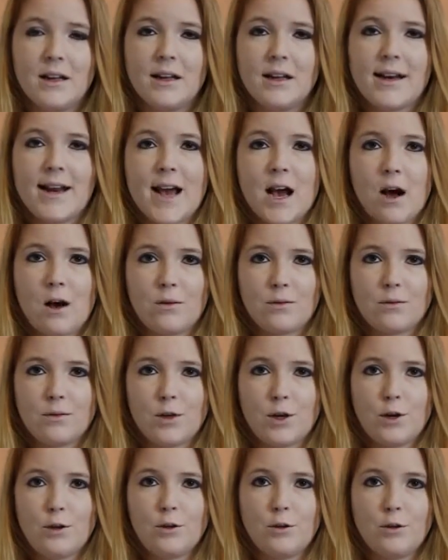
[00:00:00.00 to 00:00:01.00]
Now,
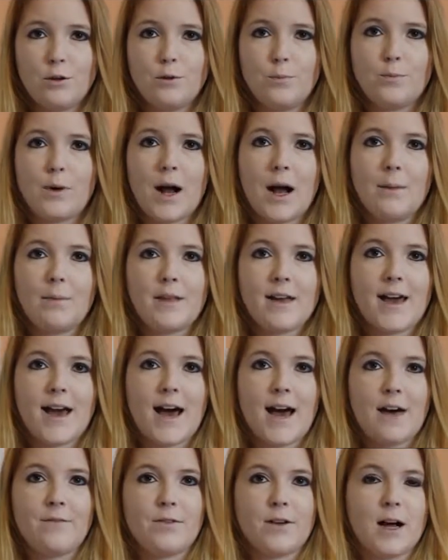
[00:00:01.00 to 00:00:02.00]
you probably
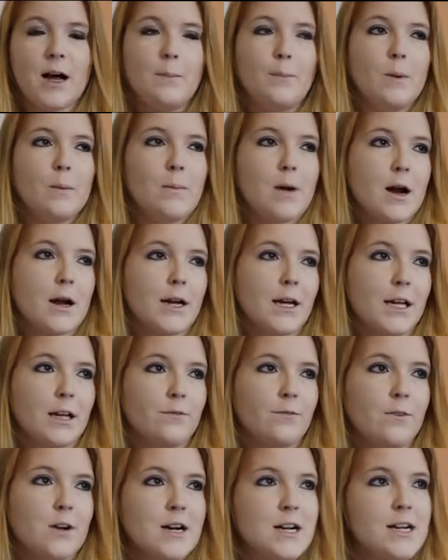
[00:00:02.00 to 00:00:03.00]
have a couple
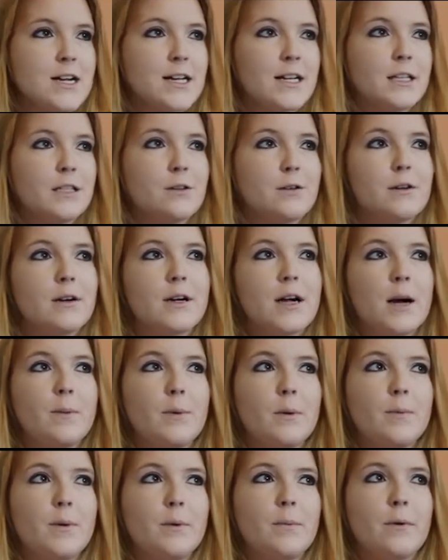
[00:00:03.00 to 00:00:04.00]
marketing friends or a
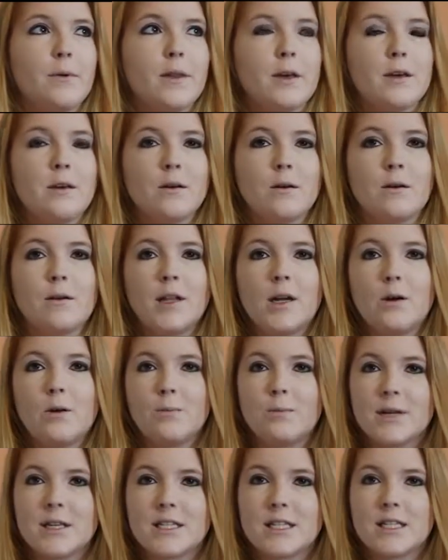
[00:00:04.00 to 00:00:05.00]
couple people that you know that
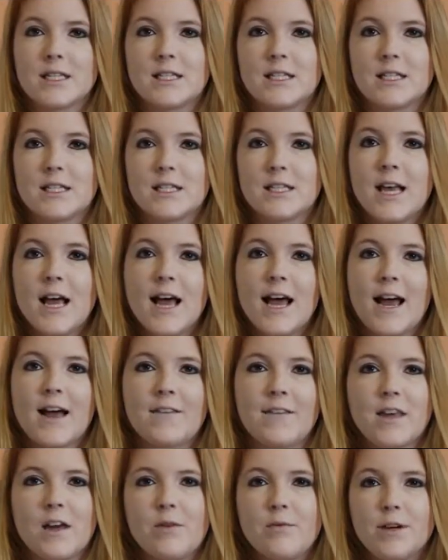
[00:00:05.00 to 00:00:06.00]
own businesses,
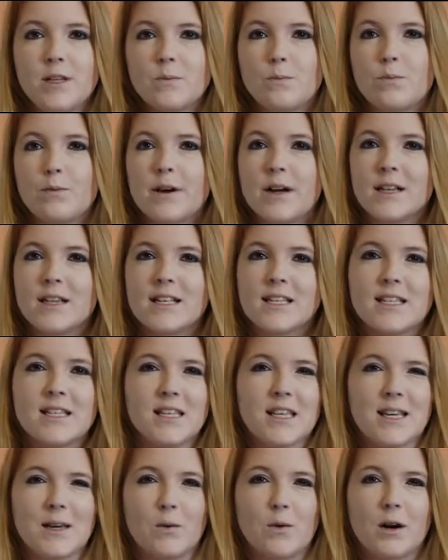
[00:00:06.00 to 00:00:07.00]
and they always bring this
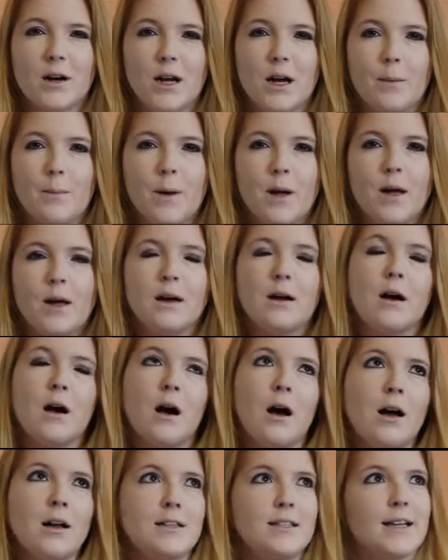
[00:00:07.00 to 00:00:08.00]
keyword up.
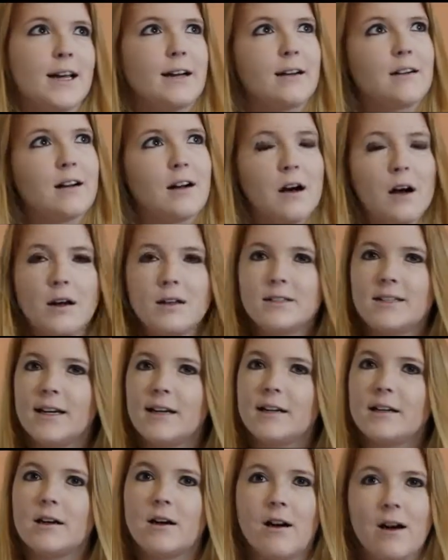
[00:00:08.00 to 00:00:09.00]
Content,
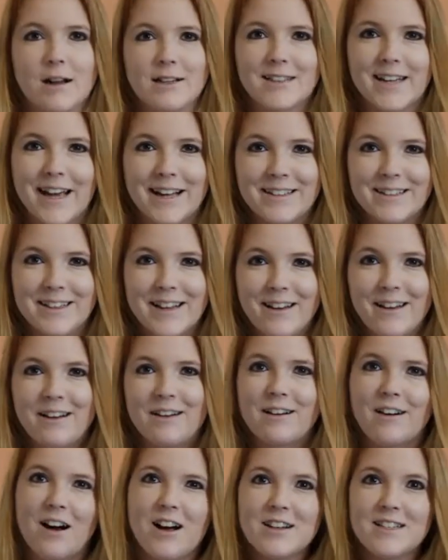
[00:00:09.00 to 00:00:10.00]
content, content.
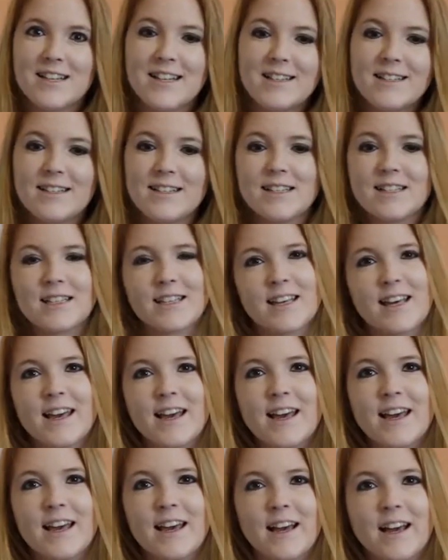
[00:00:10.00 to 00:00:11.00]
Content is
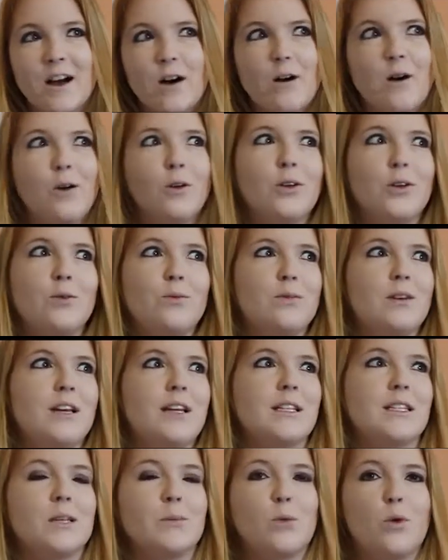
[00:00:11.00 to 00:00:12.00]
king. Oh, you
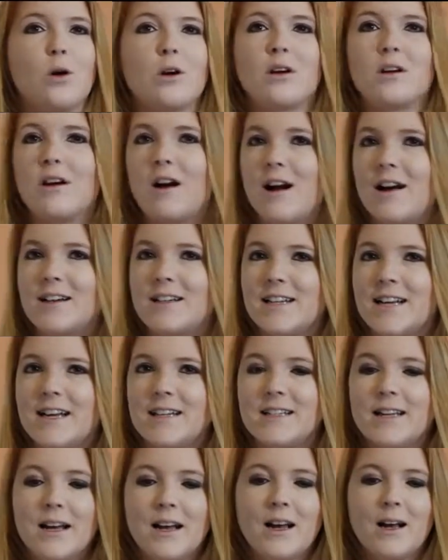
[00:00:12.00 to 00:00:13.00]
need some more
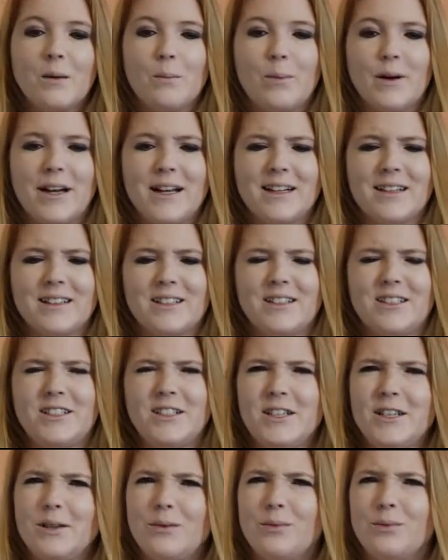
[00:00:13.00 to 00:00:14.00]
content. But
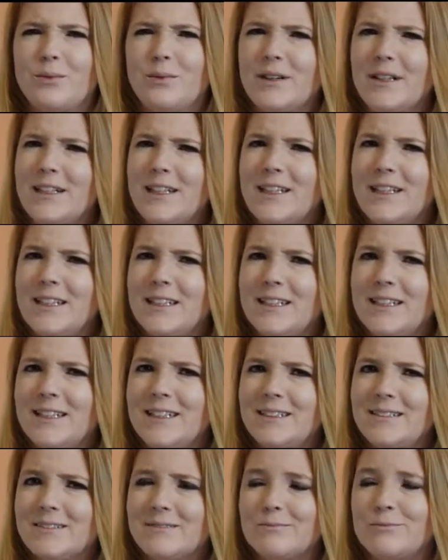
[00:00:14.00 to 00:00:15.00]
do you really
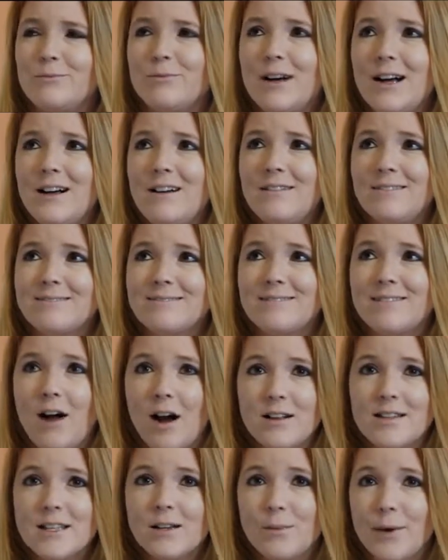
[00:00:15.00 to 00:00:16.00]
need it? Well,
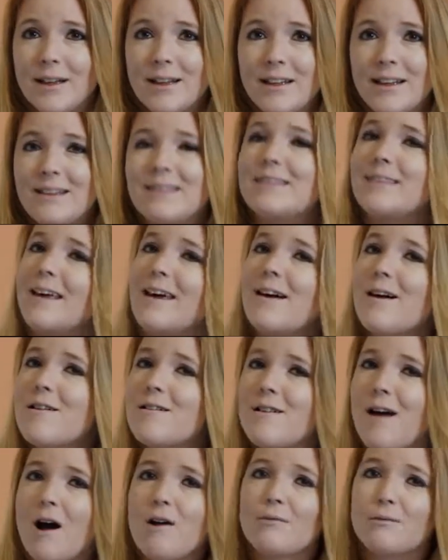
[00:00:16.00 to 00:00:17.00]
consequently, they
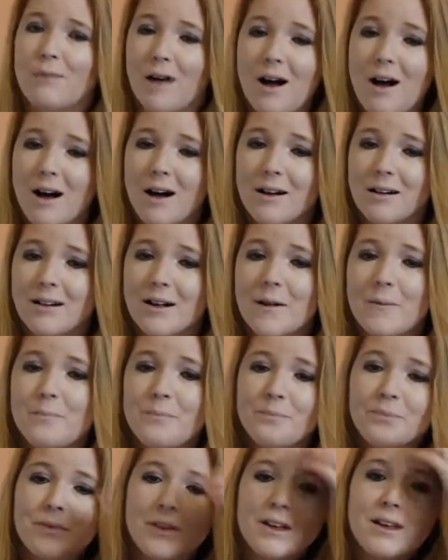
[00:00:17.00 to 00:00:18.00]
are not wrong.
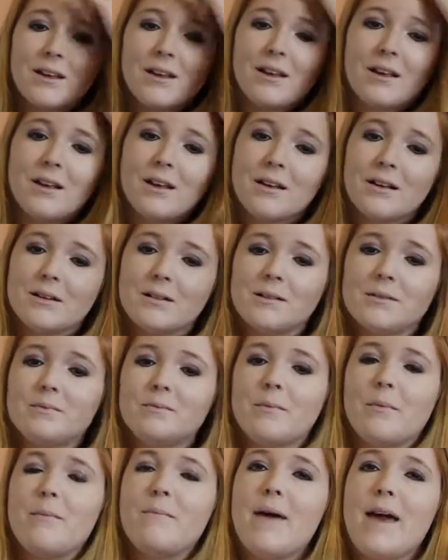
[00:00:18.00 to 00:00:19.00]

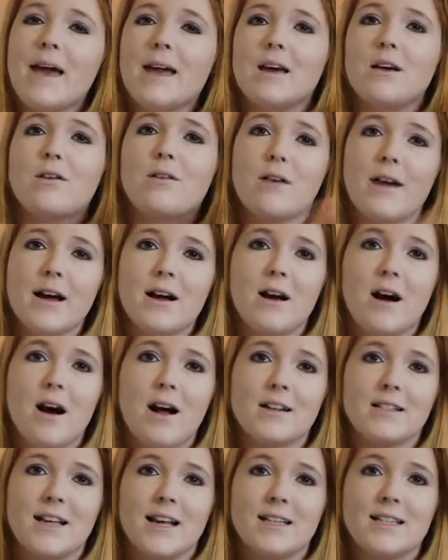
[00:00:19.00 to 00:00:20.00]
Make great
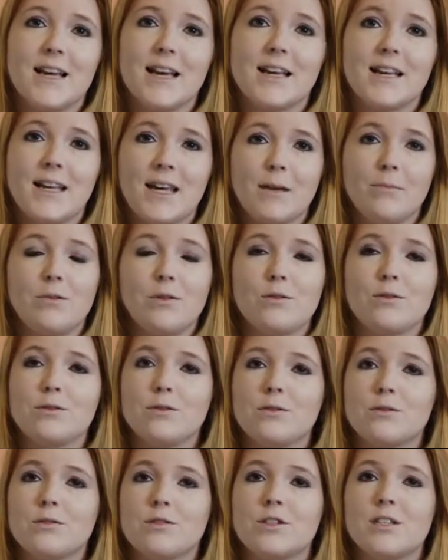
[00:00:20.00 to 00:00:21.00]
content and keep those
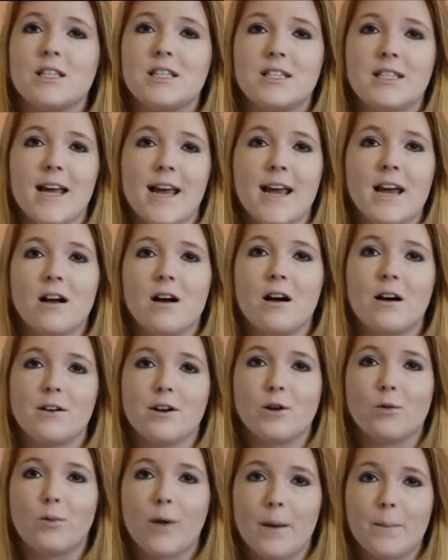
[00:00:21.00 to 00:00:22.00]
users staying on
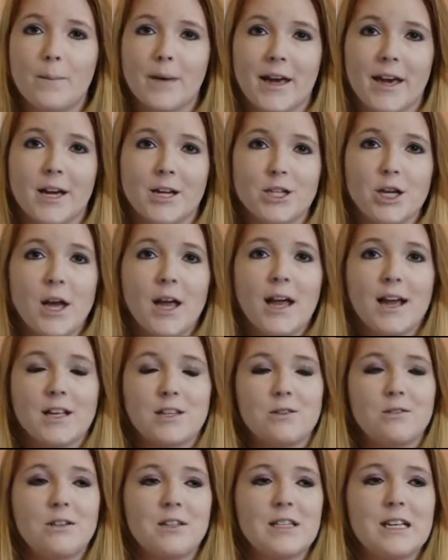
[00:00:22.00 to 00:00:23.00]
your webpage.
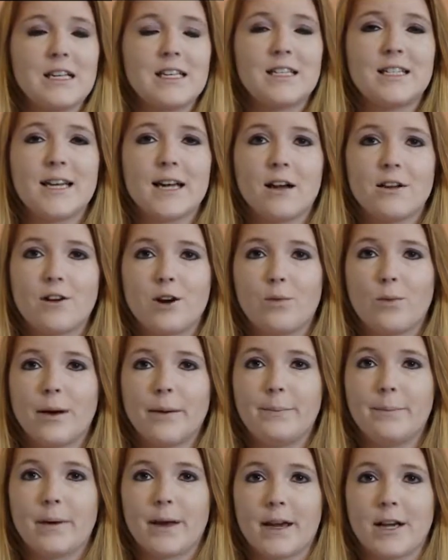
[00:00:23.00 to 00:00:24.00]
As soon as they stay on your
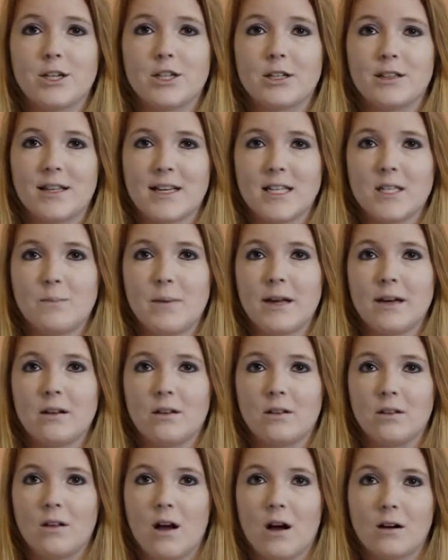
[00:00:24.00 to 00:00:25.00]
webpage, they
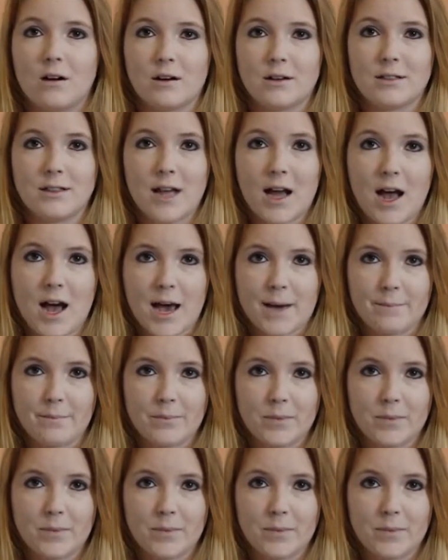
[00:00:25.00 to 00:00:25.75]
spend longer time.